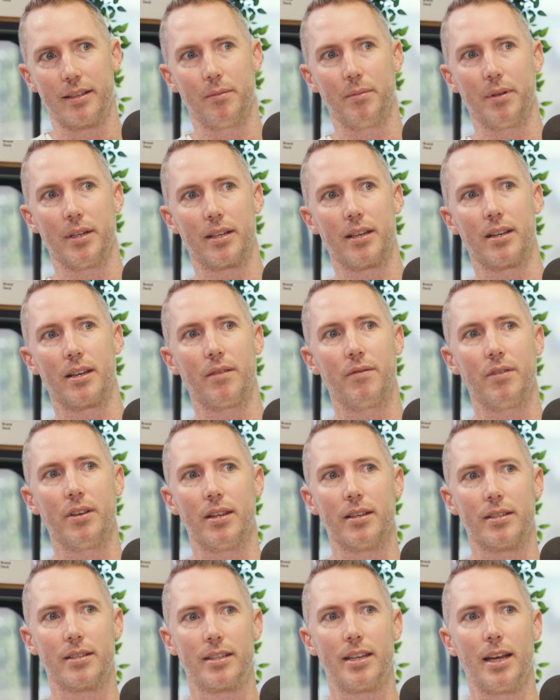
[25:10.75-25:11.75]
I mean, it can give you
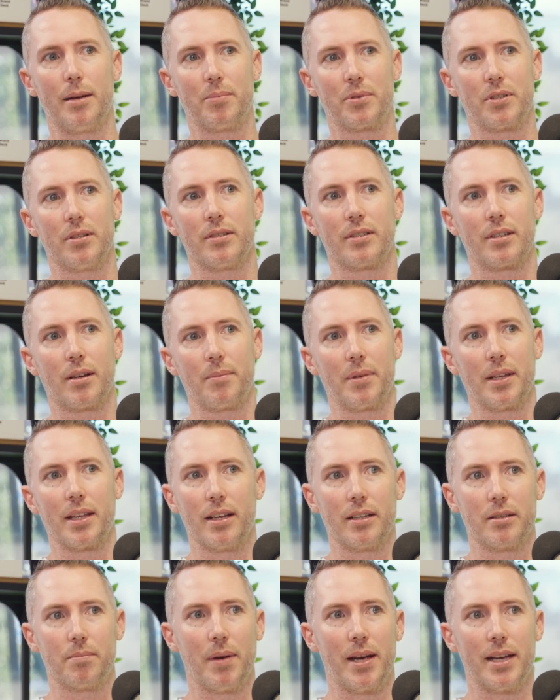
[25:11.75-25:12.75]
the steps and something
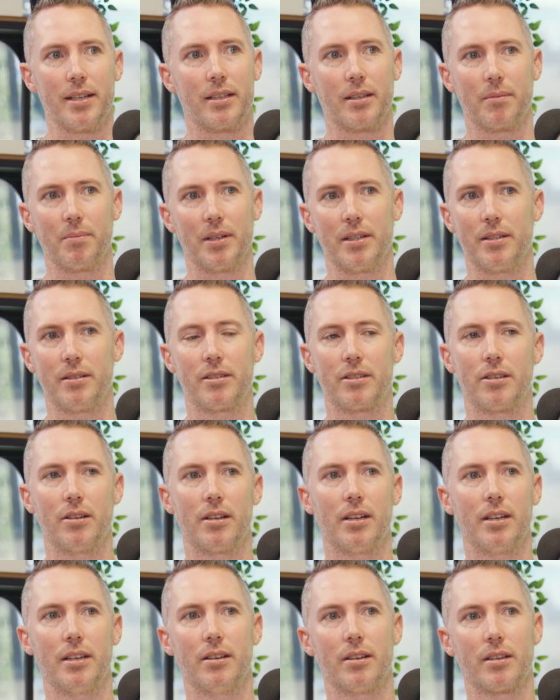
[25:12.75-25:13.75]
that's basic, but
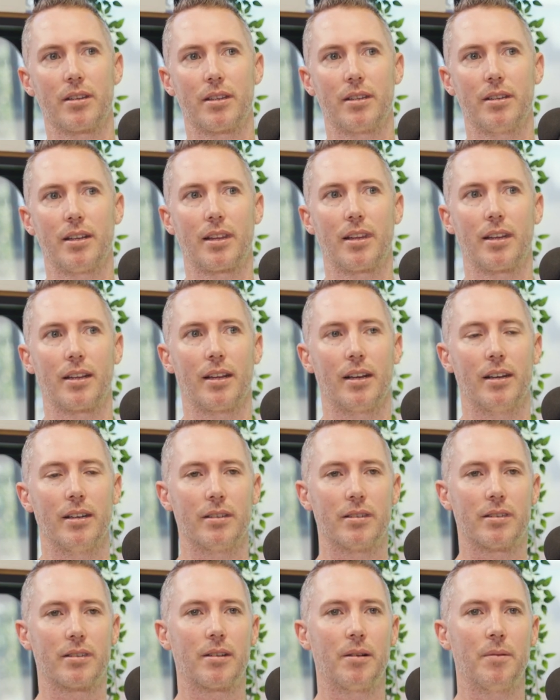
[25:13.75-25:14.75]
certainly nothing that
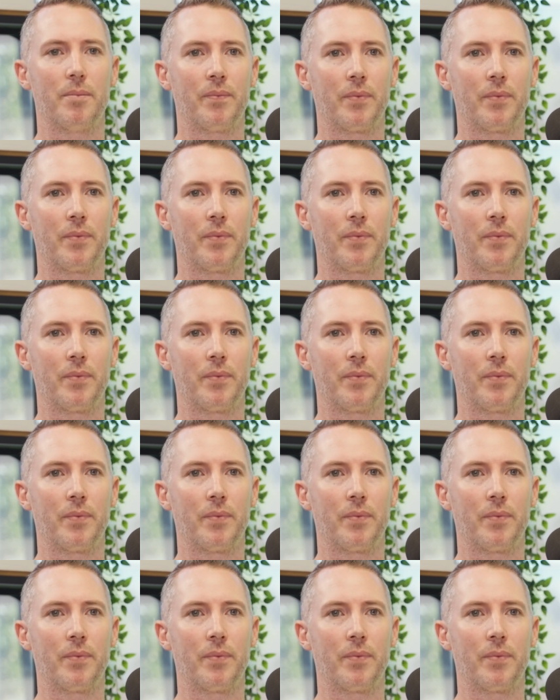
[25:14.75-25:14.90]
is